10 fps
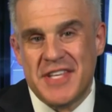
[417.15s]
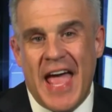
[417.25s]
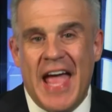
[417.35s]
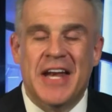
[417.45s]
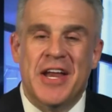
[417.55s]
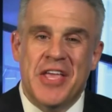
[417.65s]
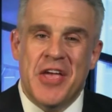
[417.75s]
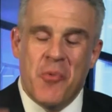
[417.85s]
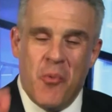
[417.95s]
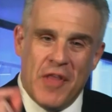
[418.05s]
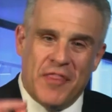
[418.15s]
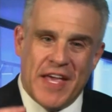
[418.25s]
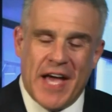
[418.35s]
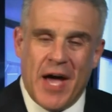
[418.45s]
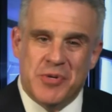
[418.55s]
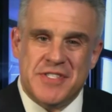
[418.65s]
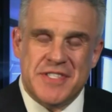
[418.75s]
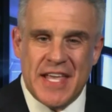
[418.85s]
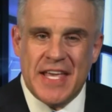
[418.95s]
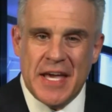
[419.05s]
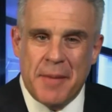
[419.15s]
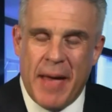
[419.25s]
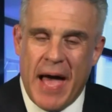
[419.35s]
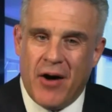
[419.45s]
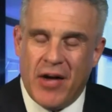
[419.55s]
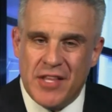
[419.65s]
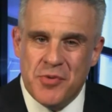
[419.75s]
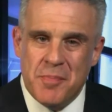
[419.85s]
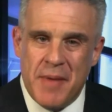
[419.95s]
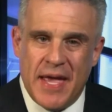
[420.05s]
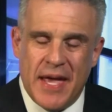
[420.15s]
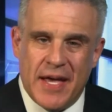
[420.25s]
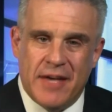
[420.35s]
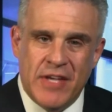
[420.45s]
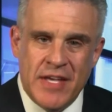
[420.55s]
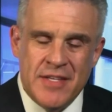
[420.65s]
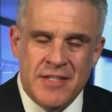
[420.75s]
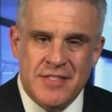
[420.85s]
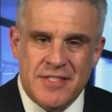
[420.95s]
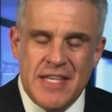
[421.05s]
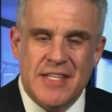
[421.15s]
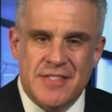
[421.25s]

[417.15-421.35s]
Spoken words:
And one thing I was thinking about, and you may have seen